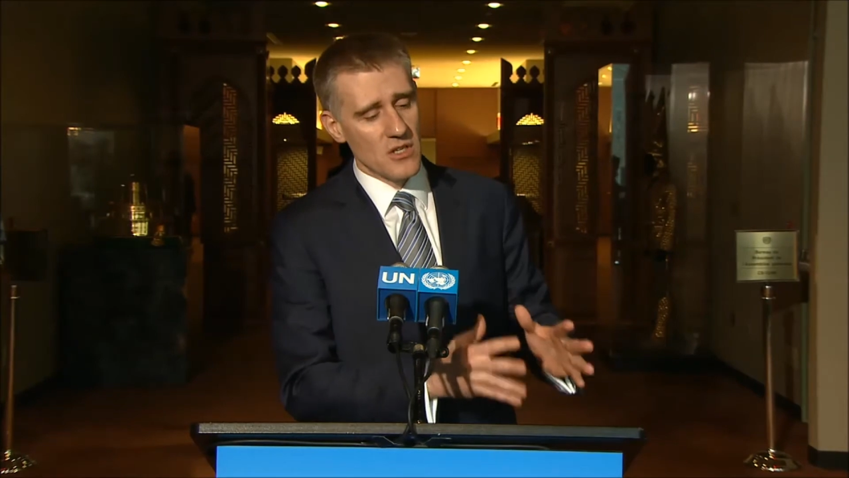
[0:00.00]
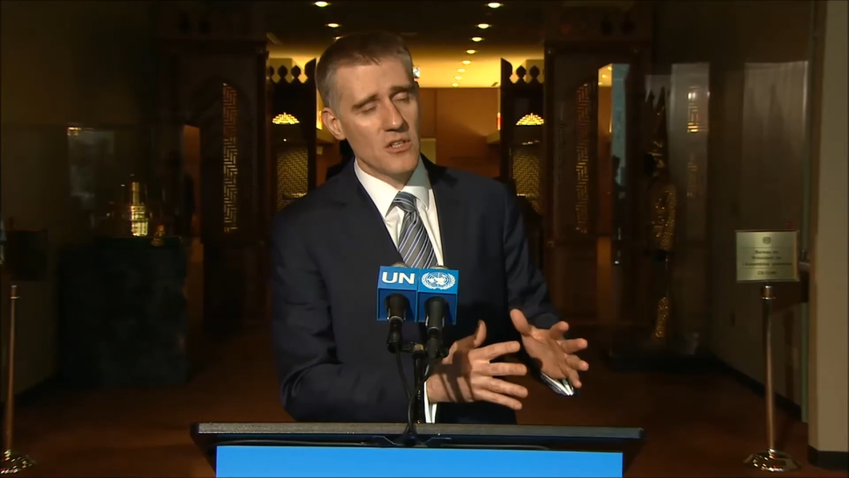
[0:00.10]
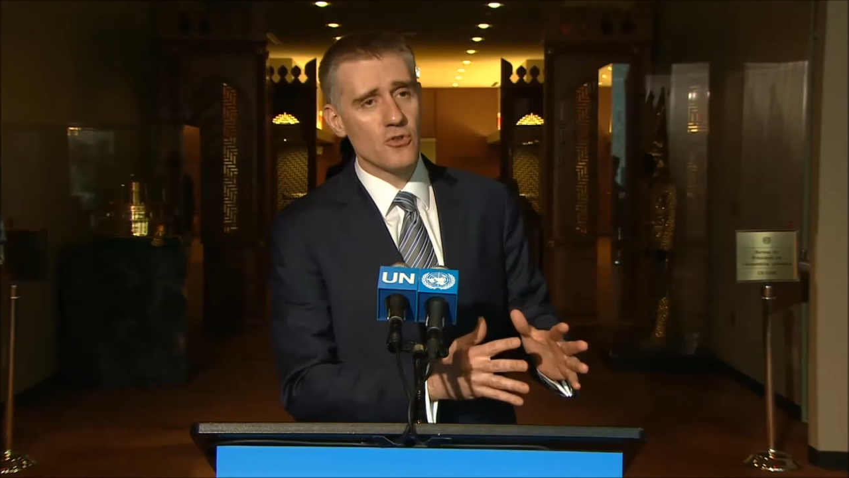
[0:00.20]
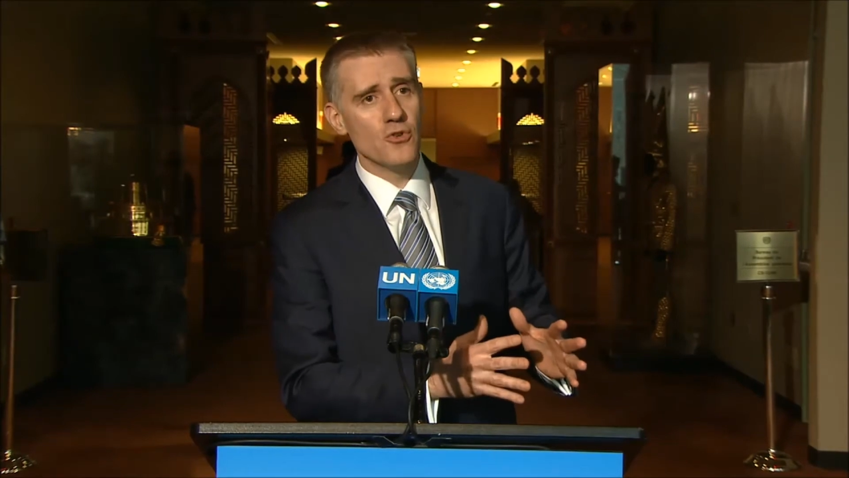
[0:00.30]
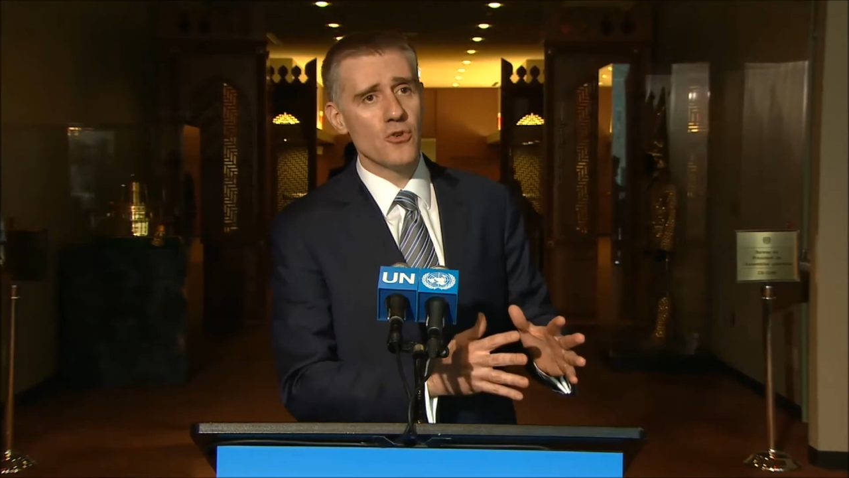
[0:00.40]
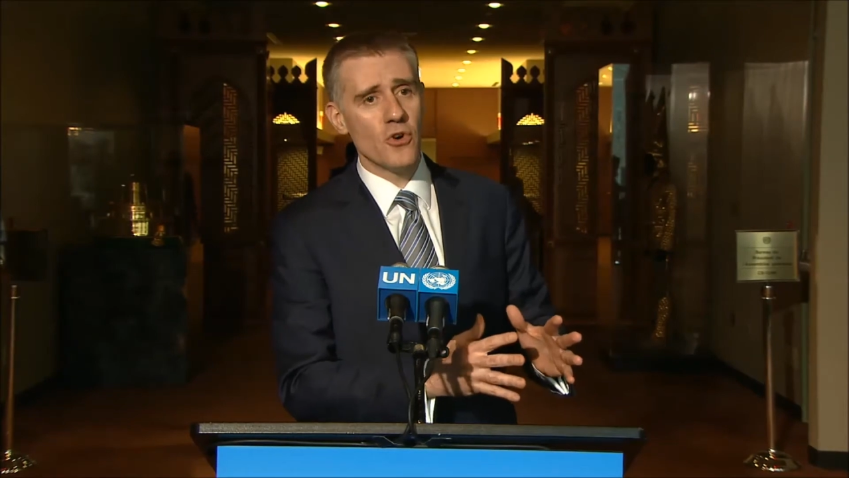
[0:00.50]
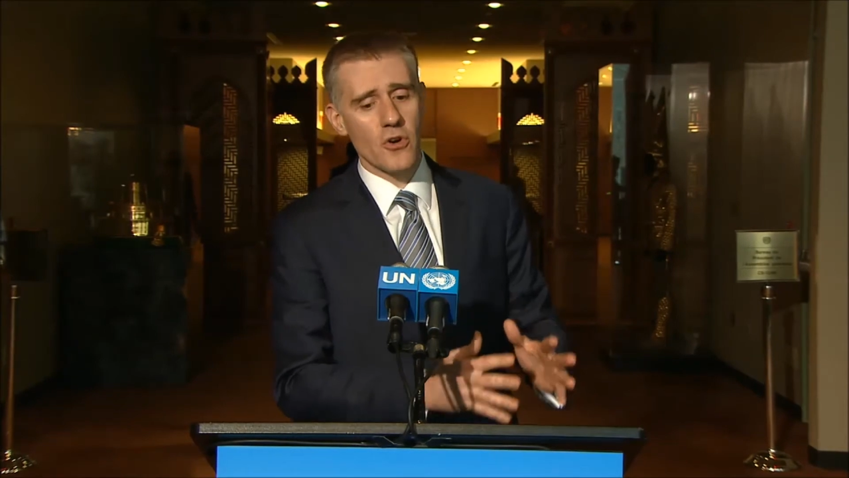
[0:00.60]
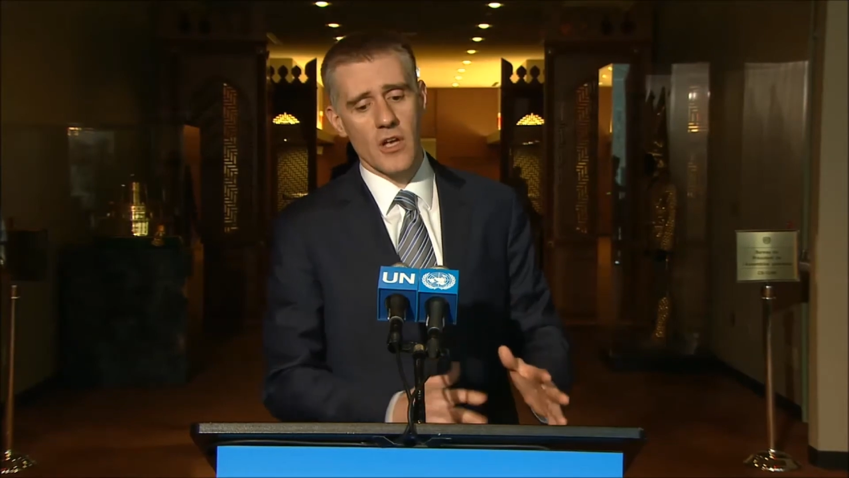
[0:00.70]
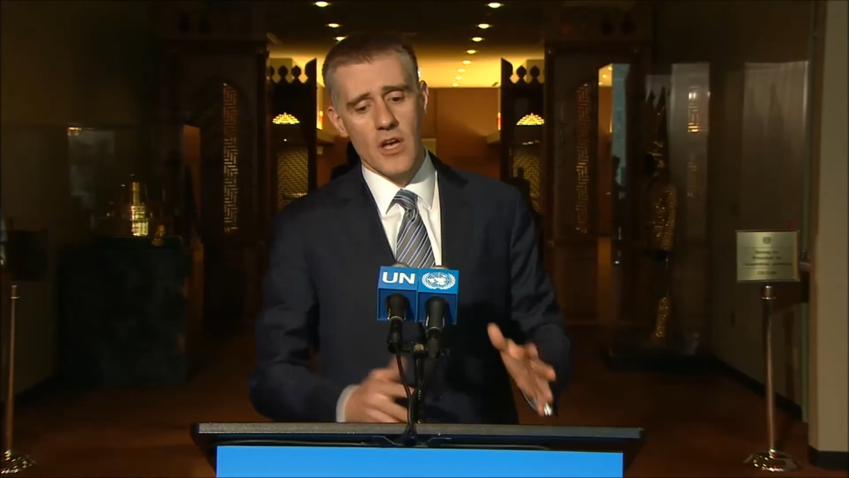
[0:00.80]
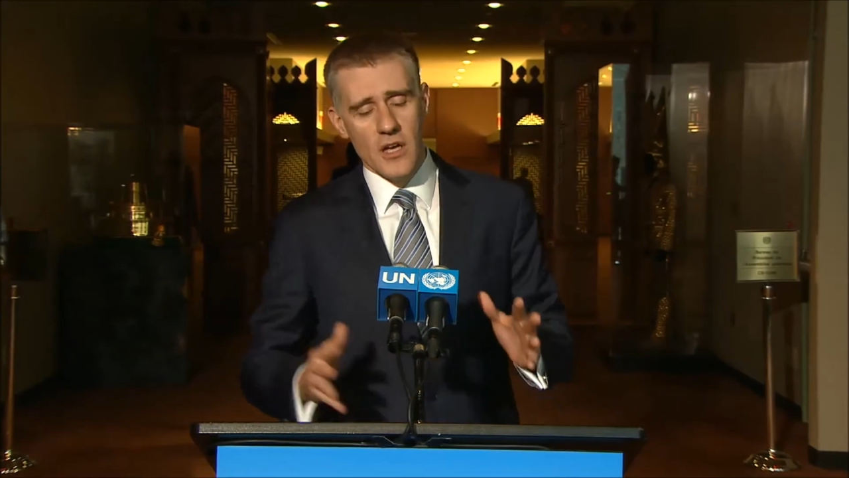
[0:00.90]
into New
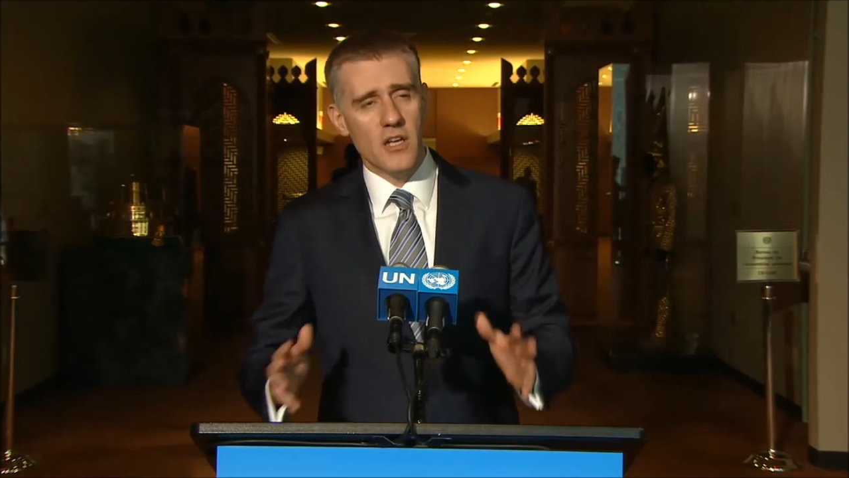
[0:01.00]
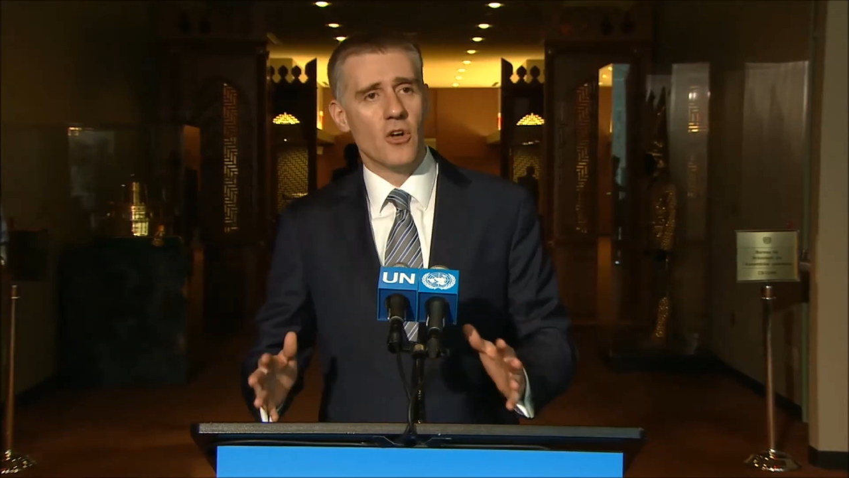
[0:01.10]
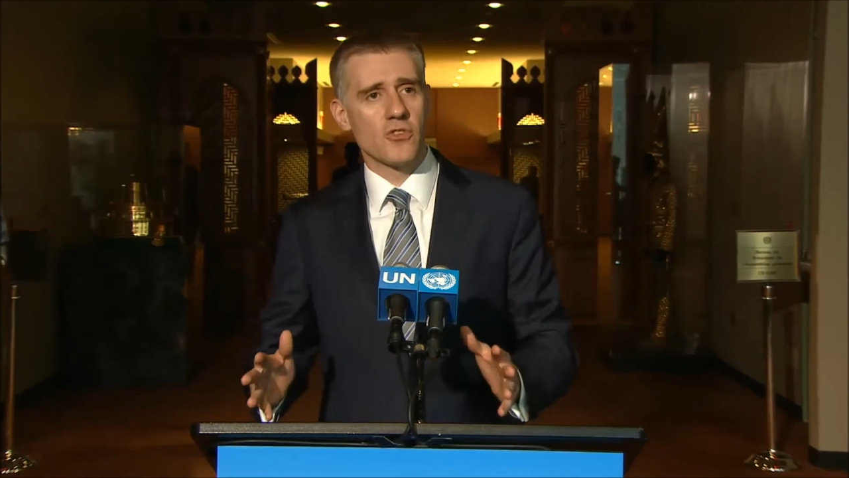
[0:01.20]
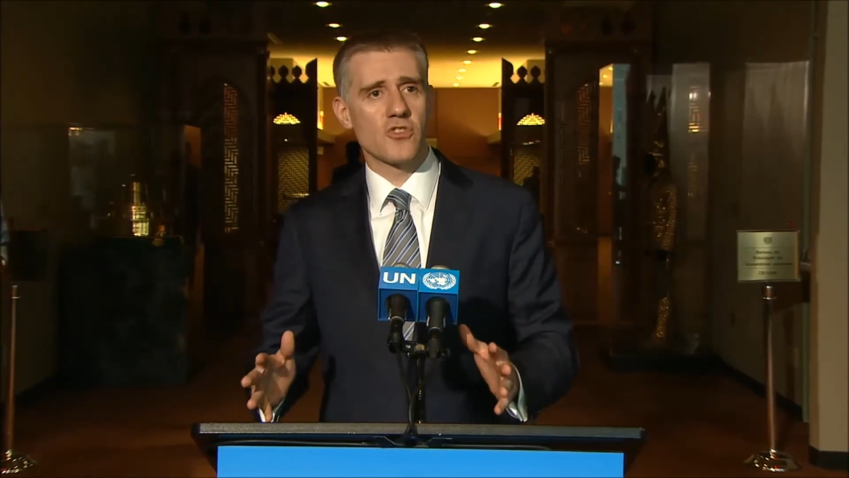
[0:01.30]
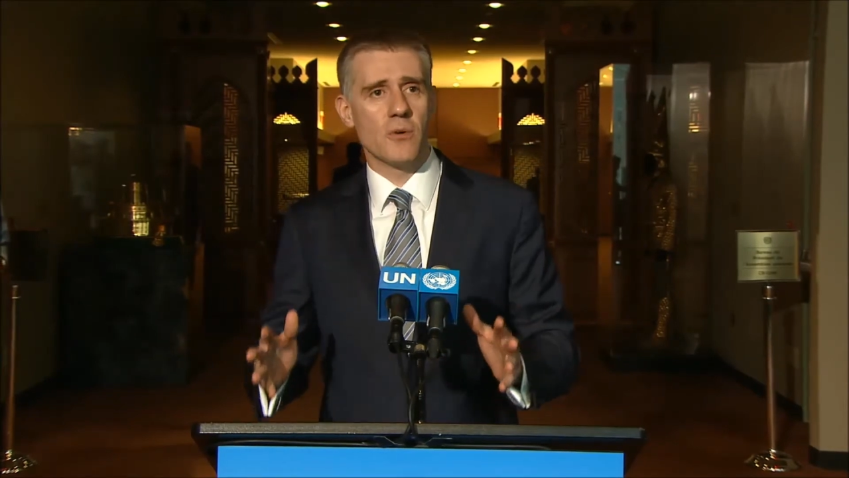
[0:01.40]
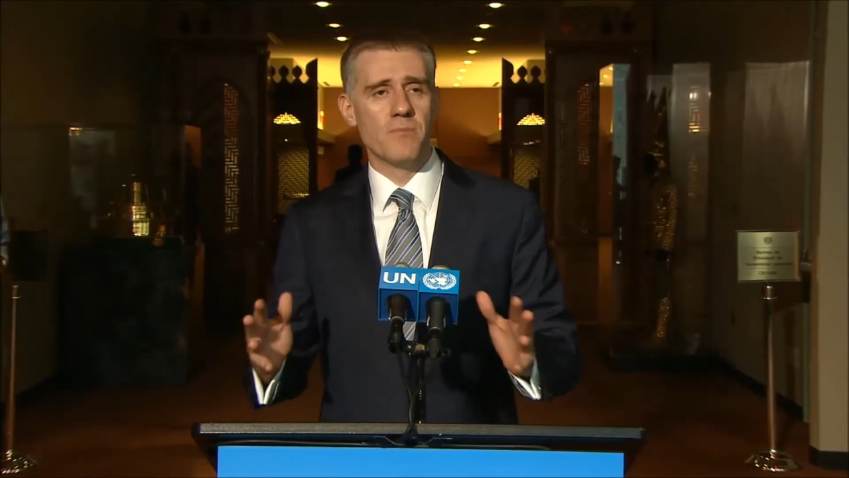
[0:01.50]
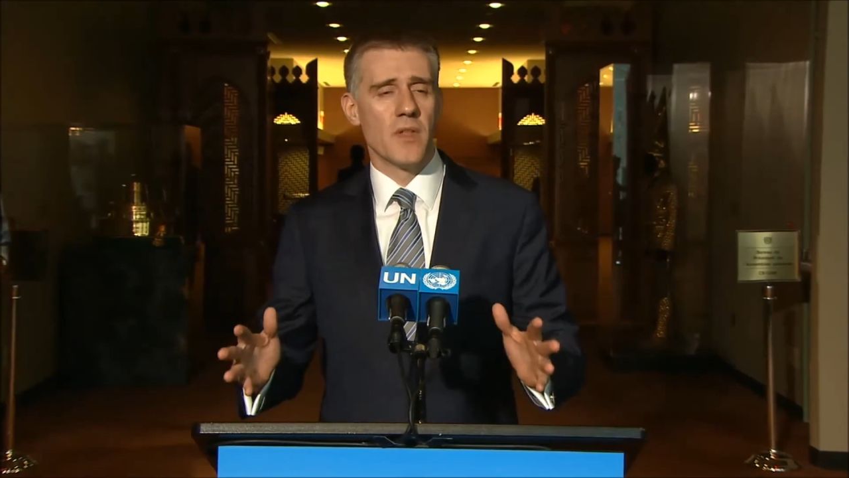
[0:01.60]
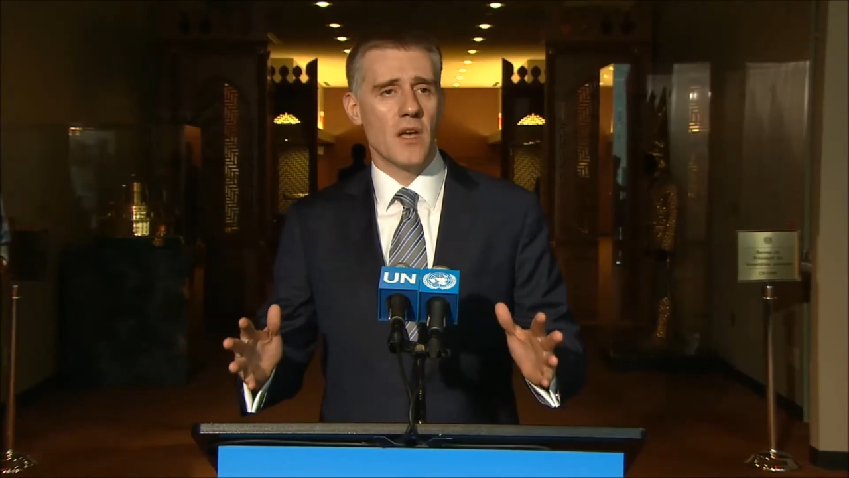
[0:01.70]
York and also